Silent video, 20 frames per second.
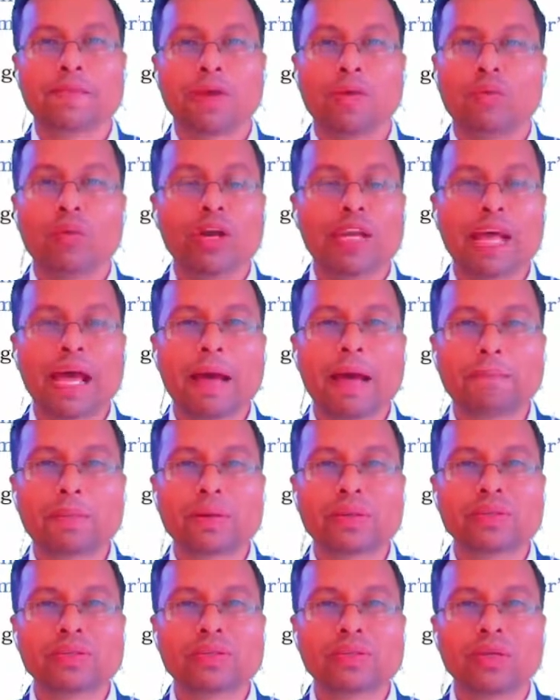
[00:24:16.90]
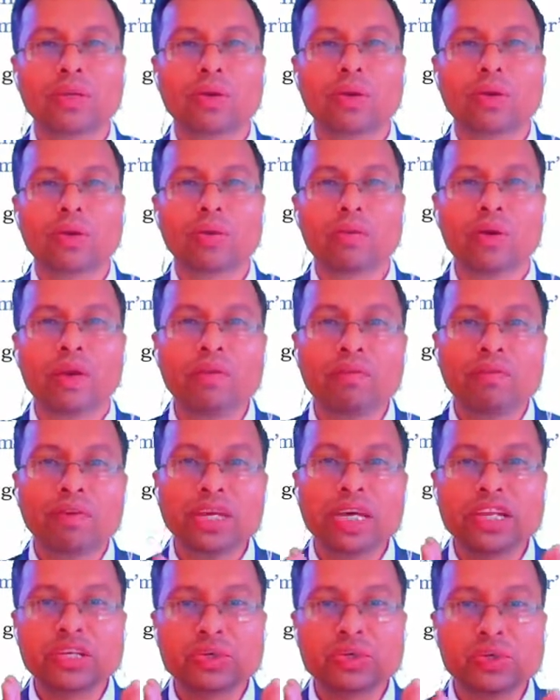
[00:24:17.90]
What happens when
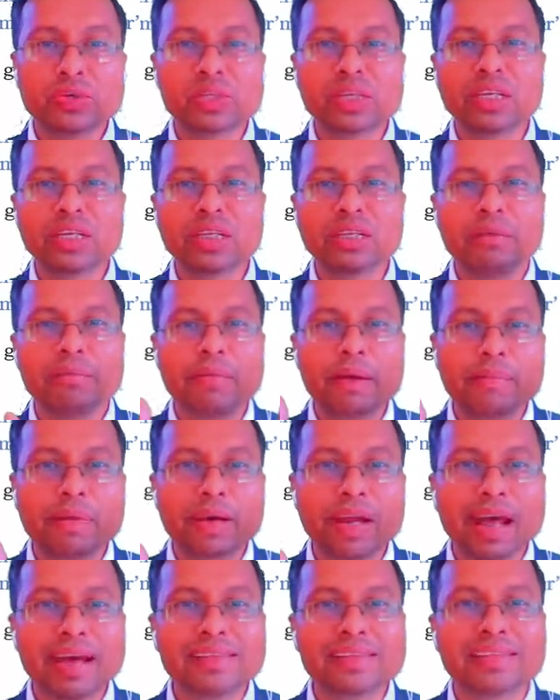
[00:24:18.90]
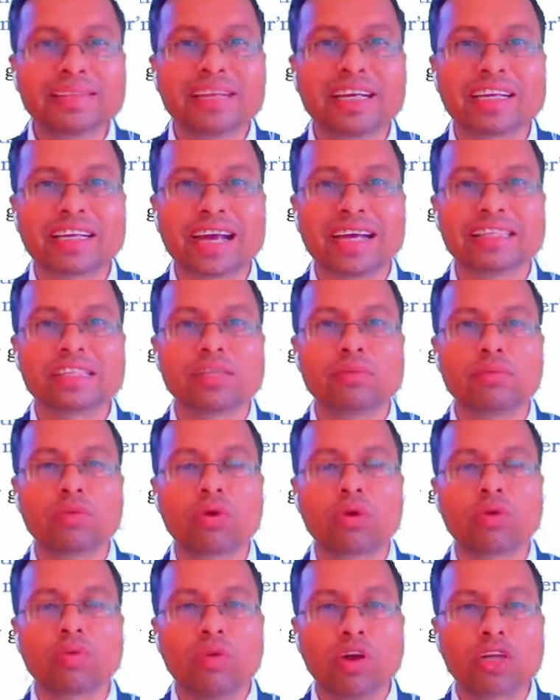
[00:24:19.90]
we are using the memorizing the text
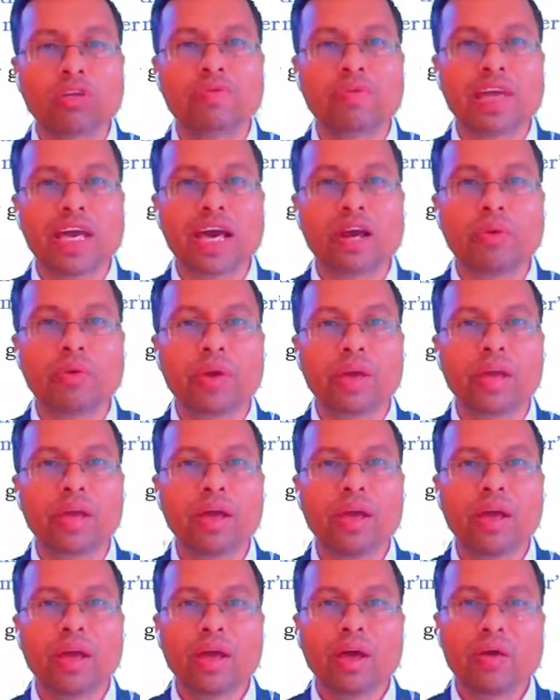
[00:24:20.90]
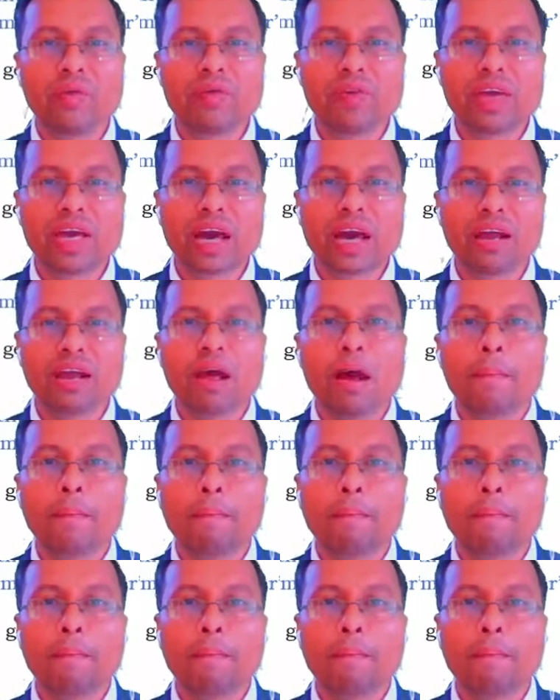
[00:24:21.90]
mode? What we are doing? We are